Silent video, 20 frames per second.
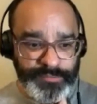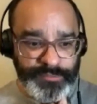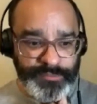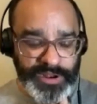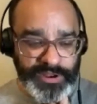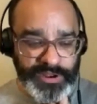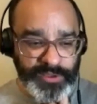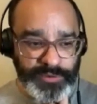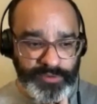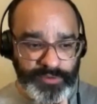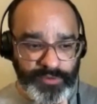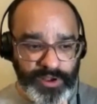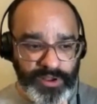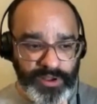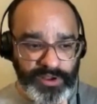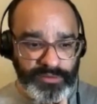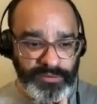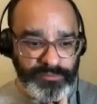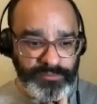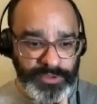but I could be
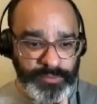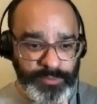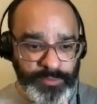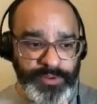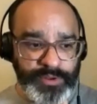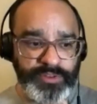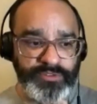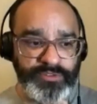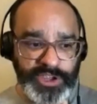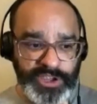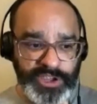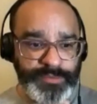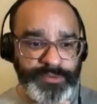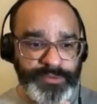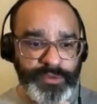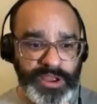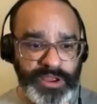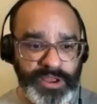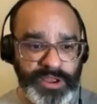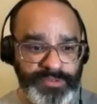wrong. Maybe it's one of Jacob's
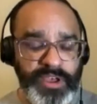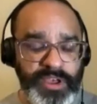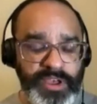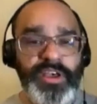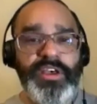wives.